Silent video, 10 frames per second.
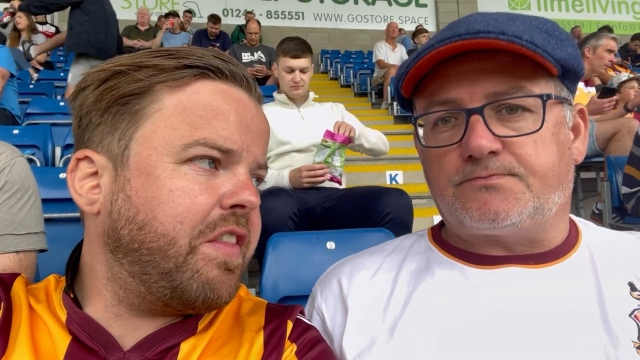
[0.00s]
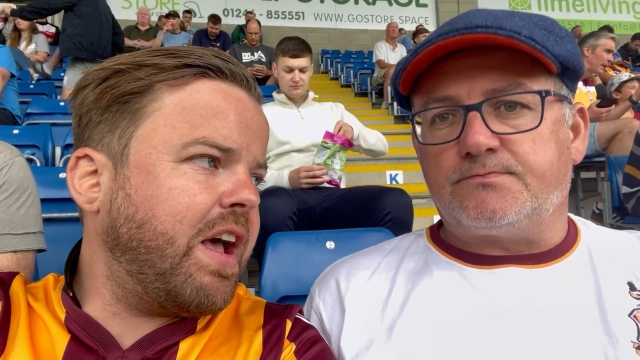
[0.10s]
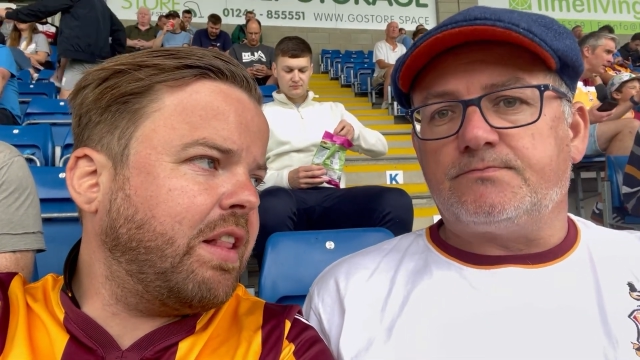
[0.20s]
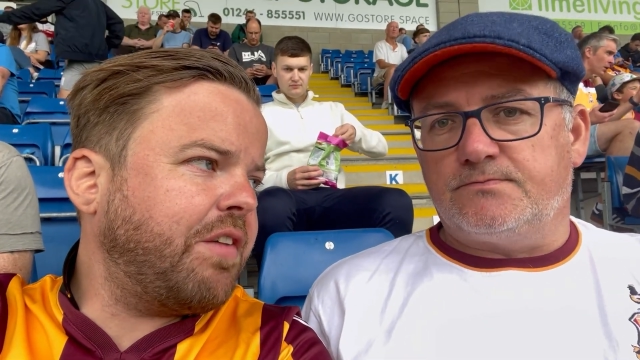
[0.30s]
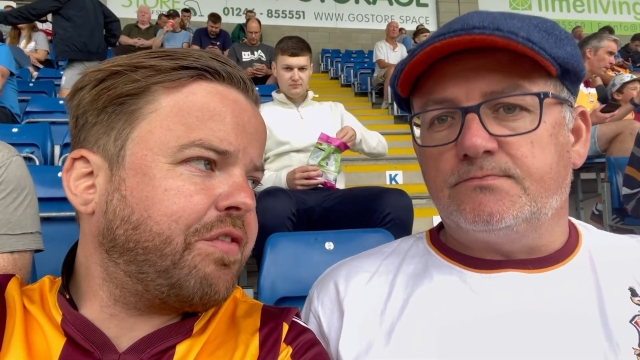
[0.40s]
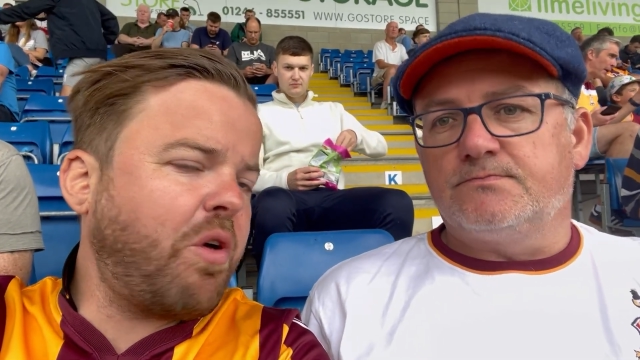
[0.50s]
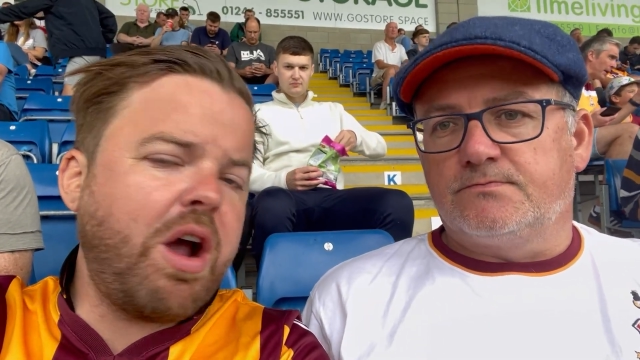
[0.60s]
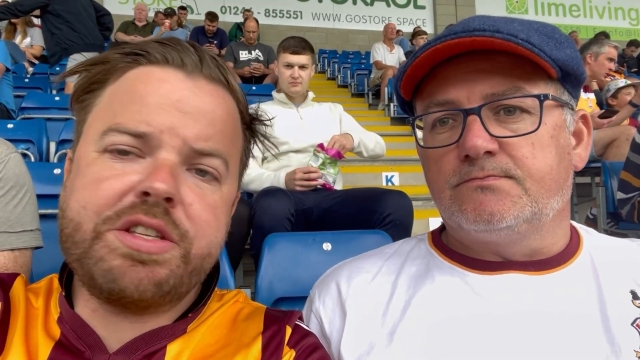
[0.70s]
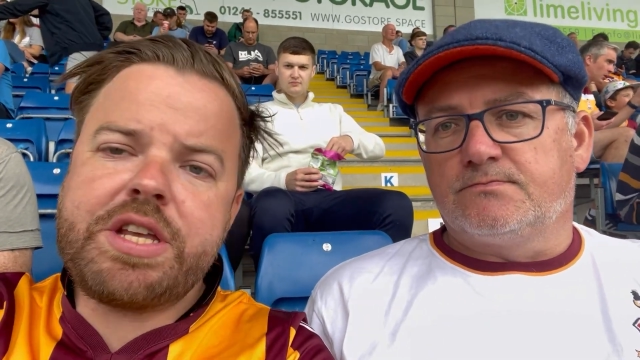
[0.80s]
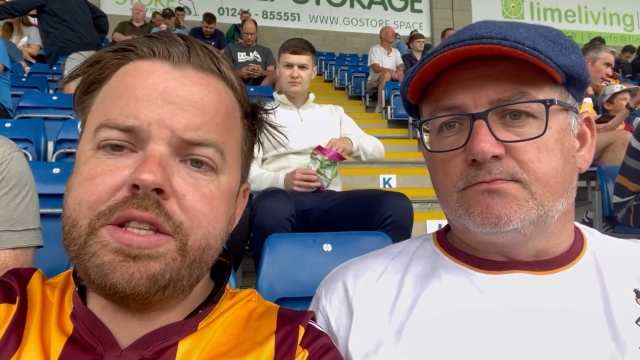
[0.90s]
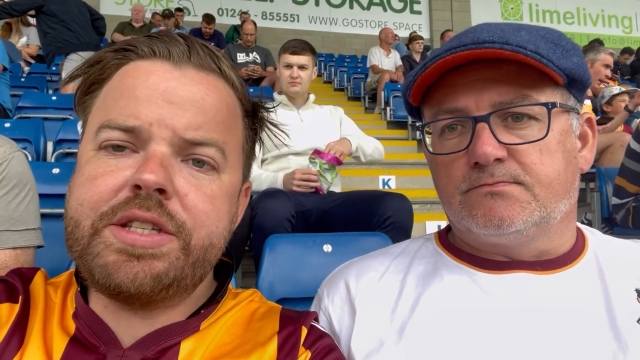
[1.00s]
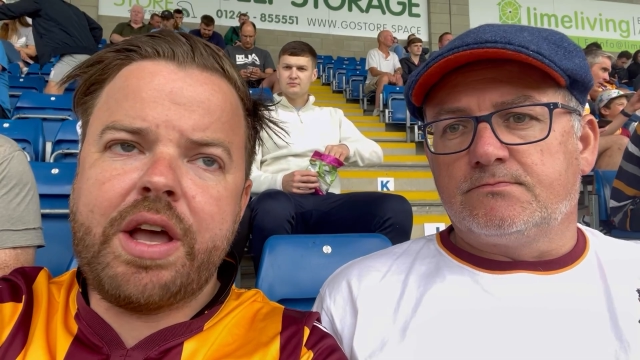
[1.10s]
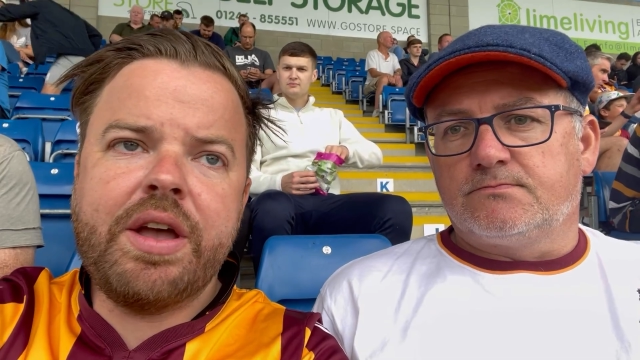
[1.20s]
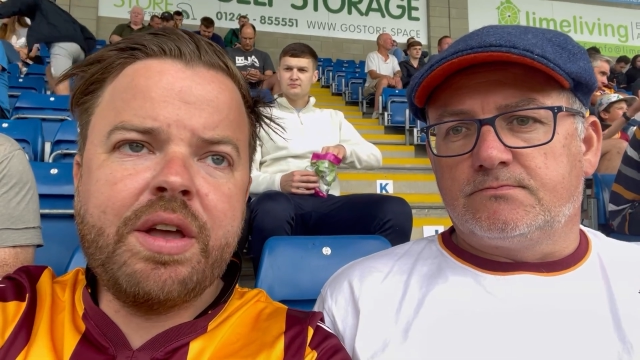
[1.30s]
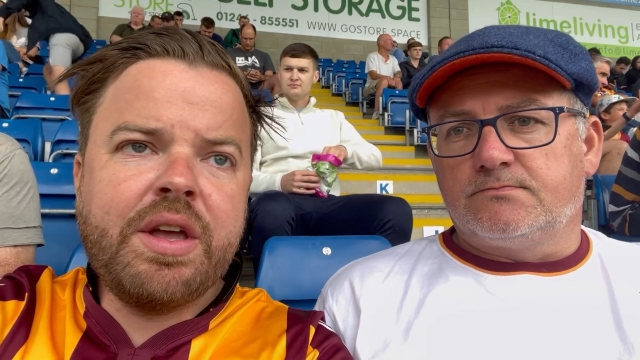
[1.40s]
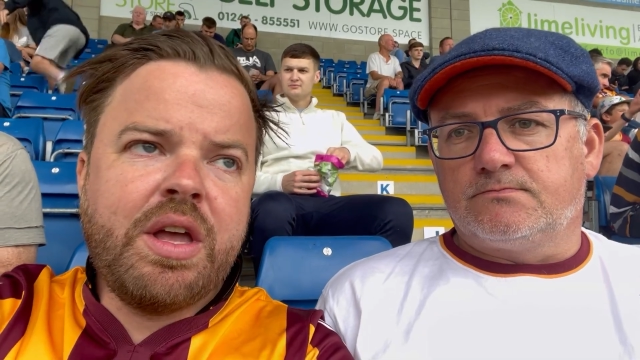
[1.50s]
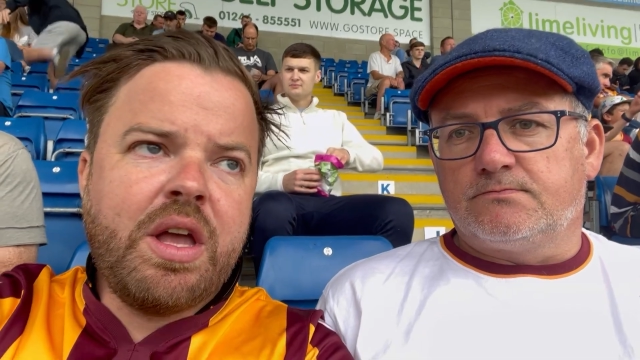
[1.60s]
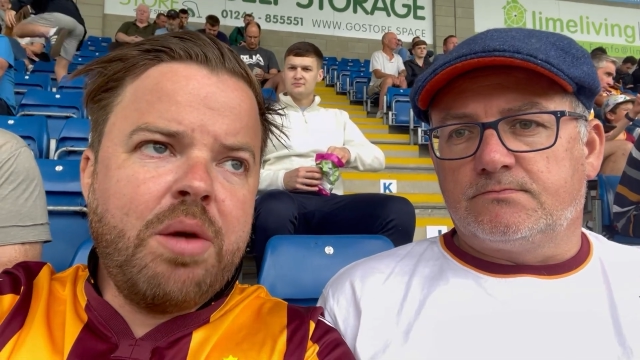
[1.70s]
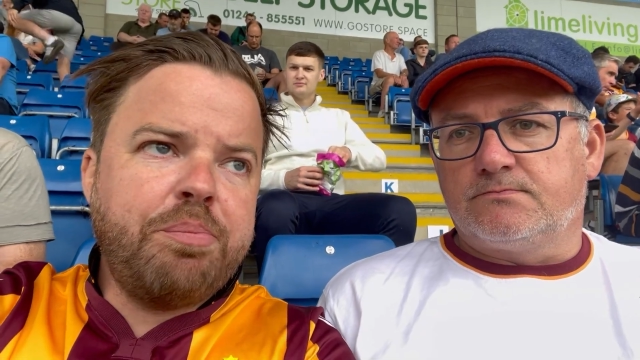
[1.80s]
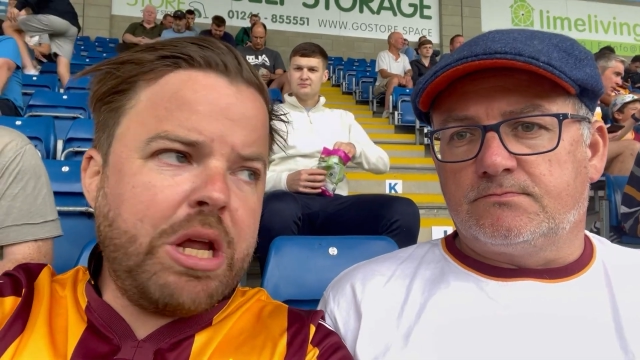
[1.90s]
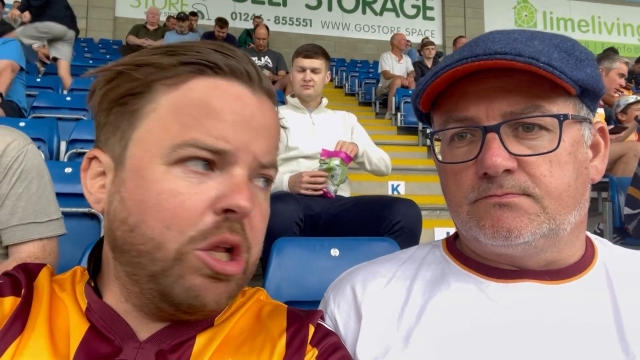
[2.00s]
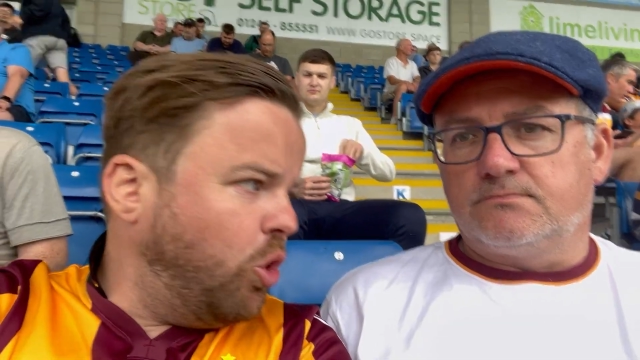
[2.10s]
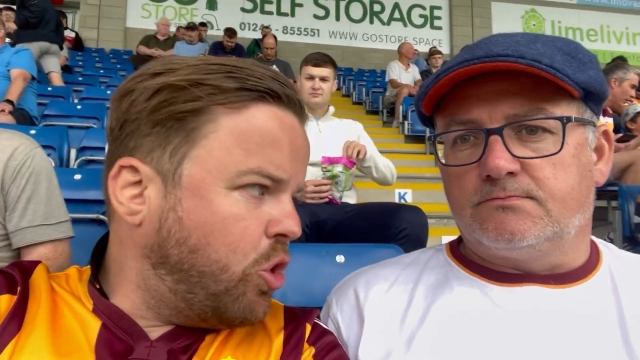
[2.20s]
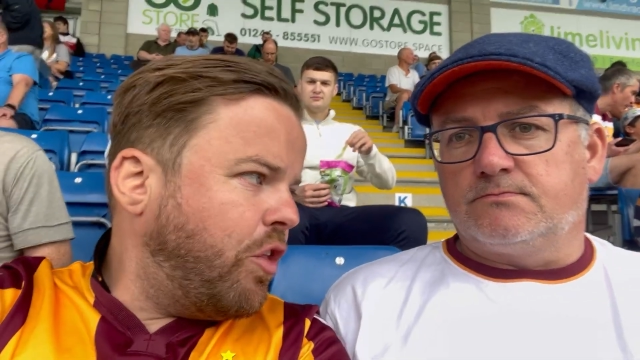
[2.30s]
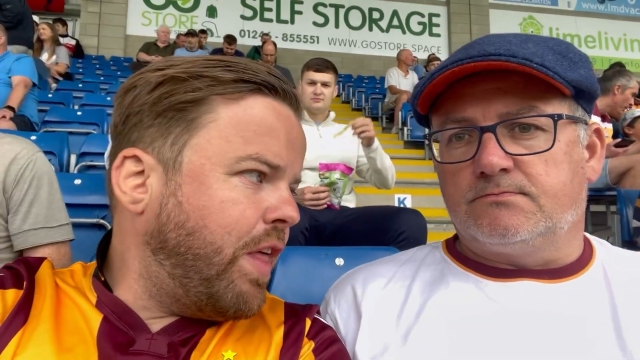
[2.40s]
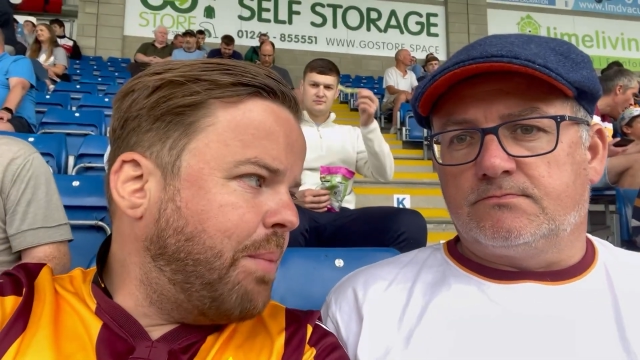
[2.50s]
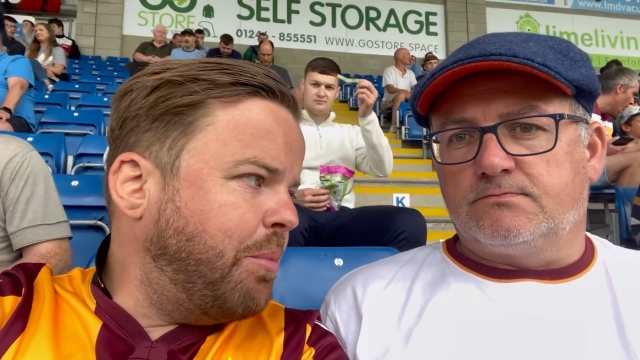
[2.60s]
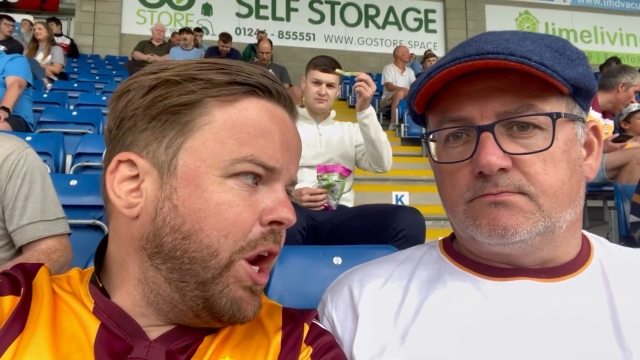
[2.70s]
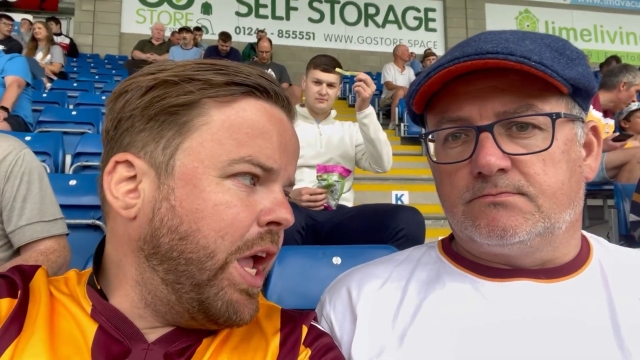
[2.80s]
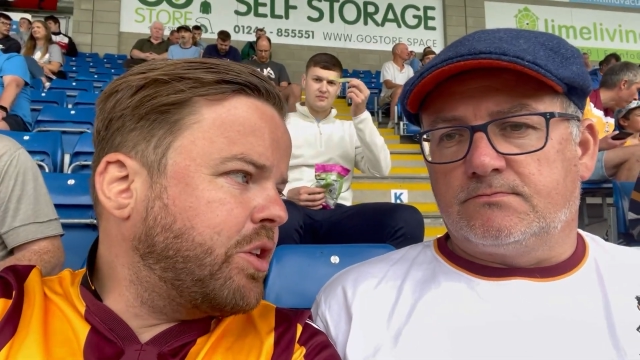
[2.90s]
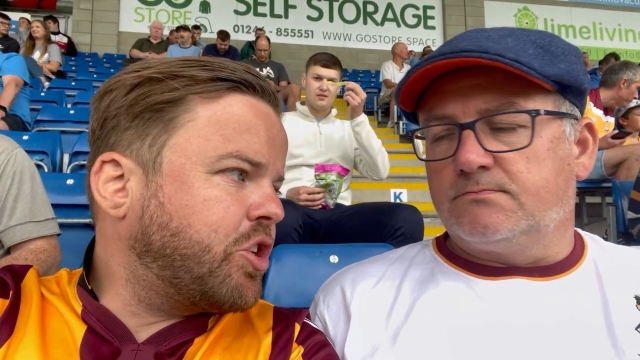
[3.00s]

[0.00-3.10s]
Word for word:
Speaker 1: there, left, right, and centre. But you look at that money,